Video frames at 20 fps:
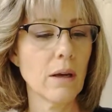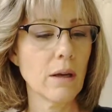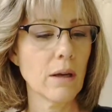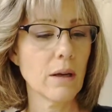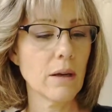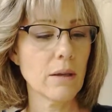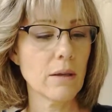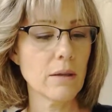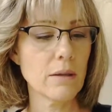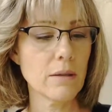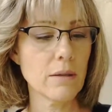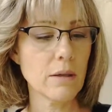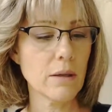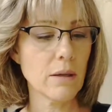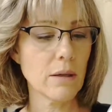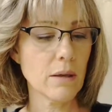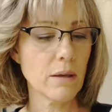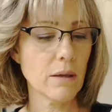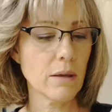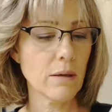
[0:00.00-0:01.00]
And
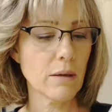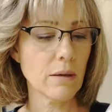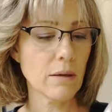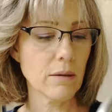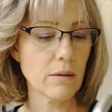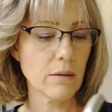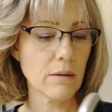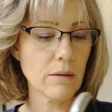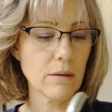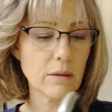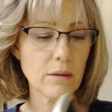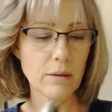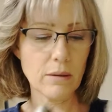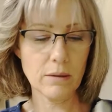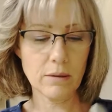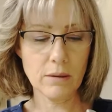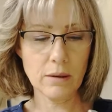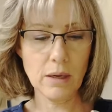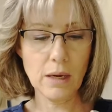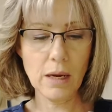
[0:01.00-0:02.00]

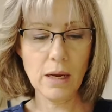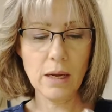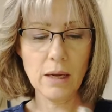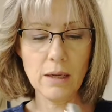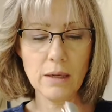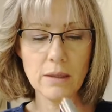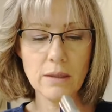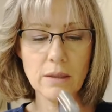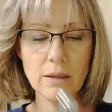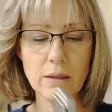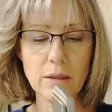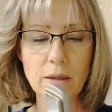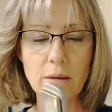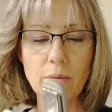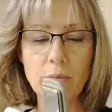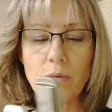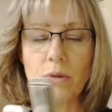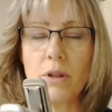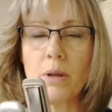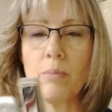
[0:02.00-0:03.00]
uh, and
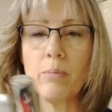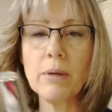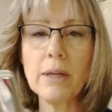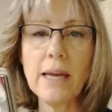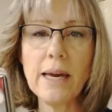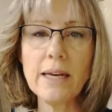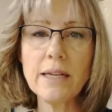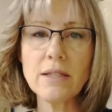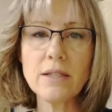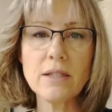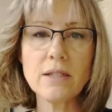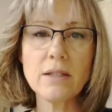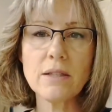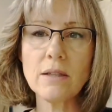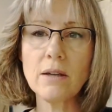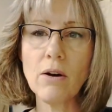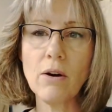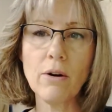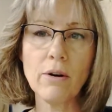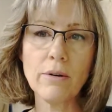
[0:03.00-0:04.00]
the the plates
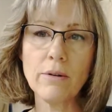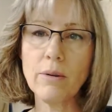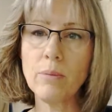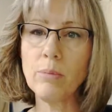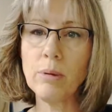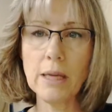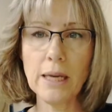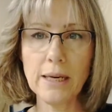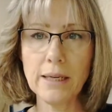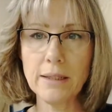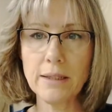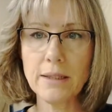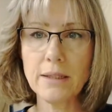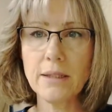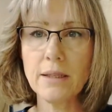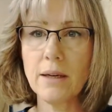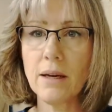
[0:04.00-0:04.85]
are the plates.